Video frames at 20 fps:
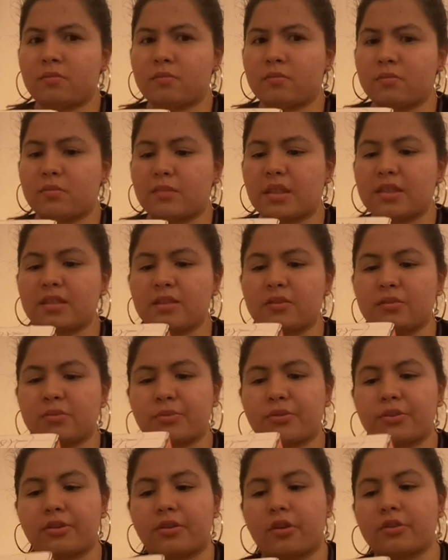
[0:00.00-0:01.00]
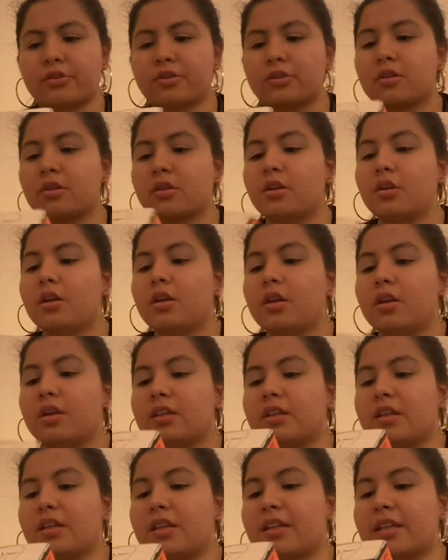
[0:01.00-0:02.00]
That sounds pretty harsh.
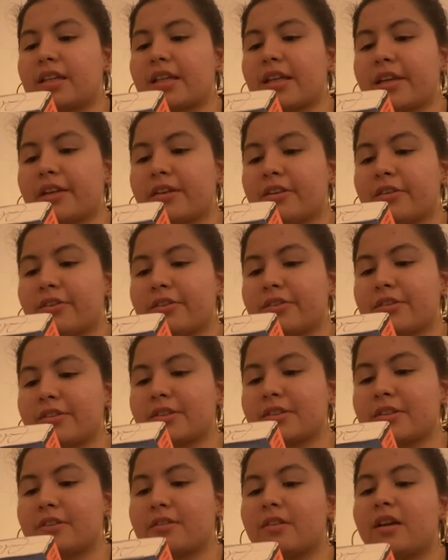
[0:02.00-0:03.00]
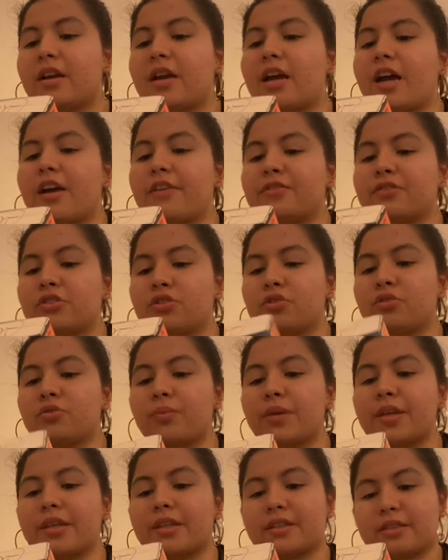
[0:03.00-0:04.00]
The Glazers have 2
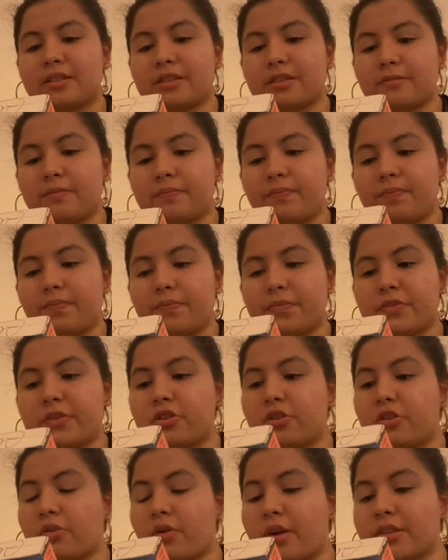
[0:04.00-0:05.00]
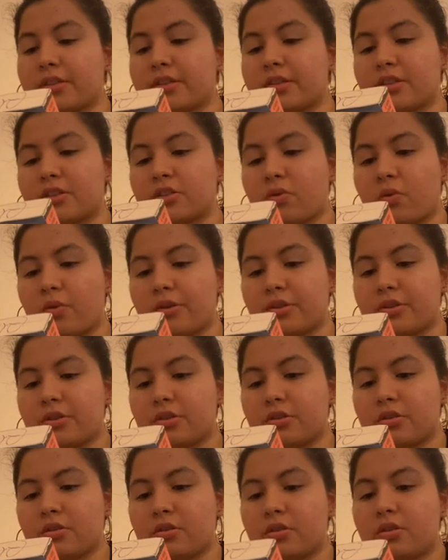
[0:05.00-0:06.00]
weeks to cross the
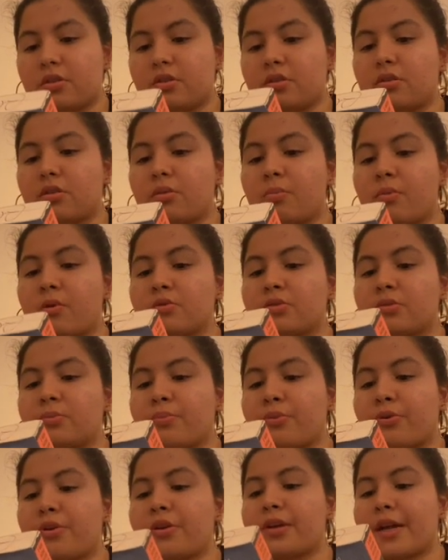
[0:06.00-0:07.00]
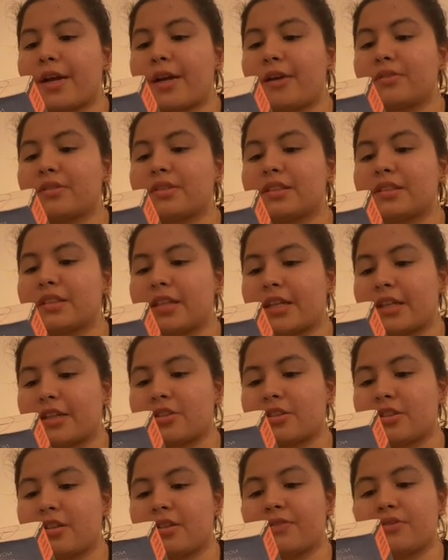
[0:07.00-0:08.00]
Scorch, the most burned out
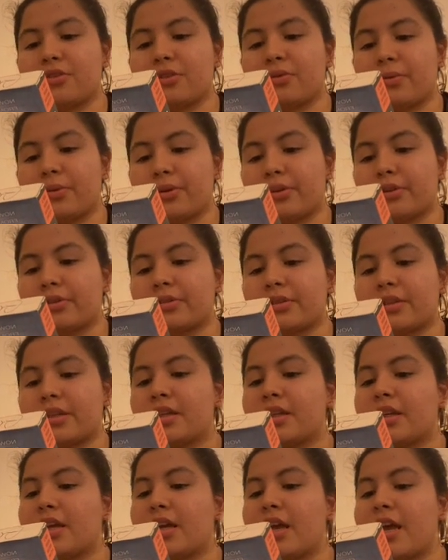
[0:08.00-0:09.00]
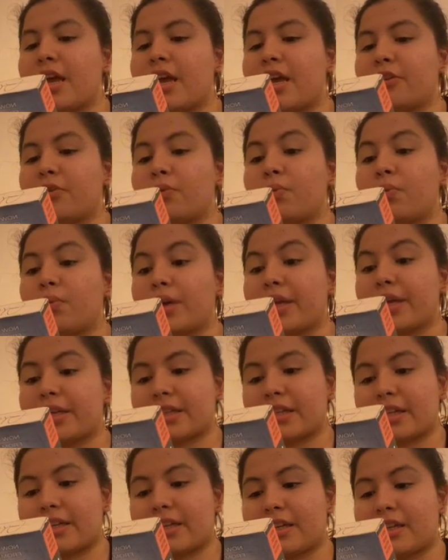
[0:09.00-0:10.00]
section of the world, and
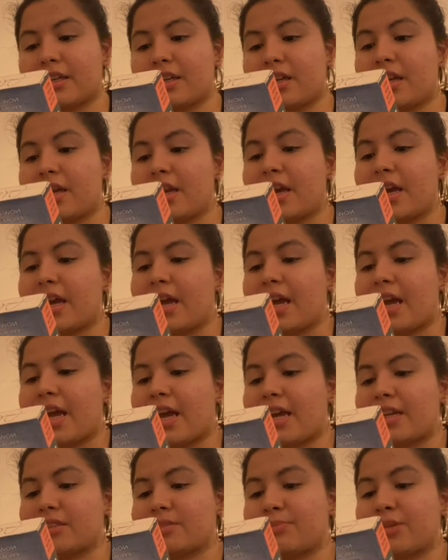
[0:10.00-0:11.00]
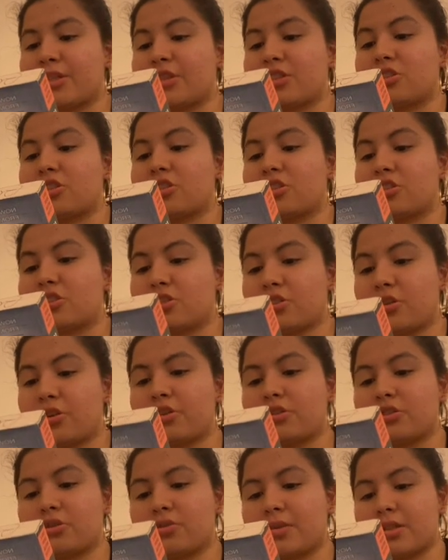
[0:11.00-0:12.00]
Wicked has been sure
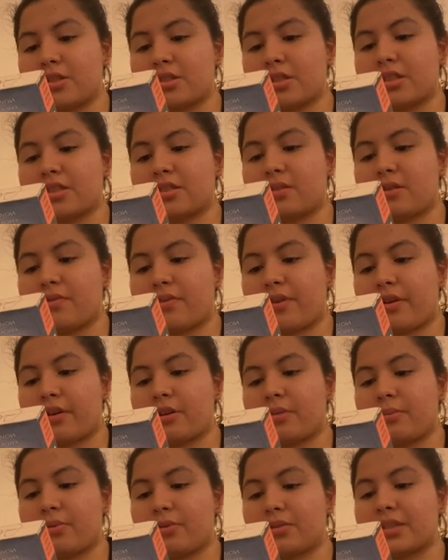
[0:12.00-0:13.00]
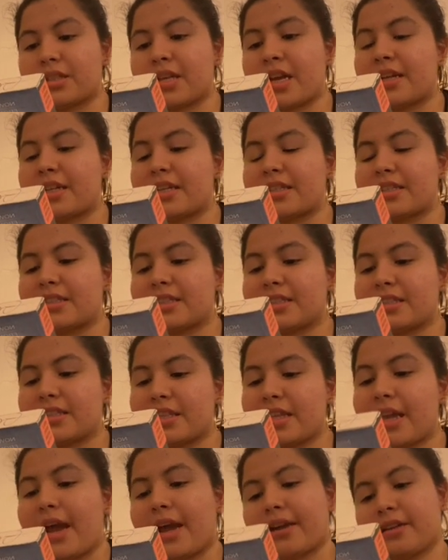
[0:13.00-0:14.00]
to adjust the variables and to
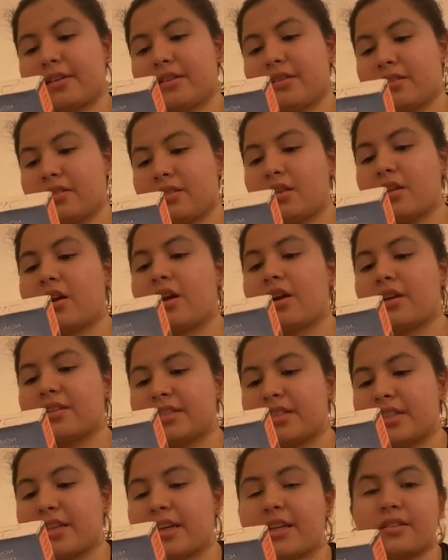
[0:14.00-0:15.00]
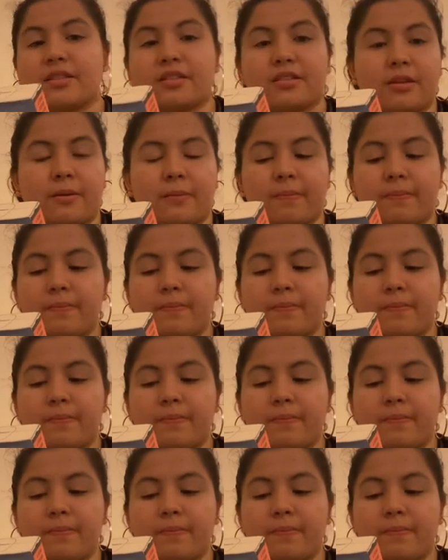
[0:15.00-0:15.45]
stack the odds against them.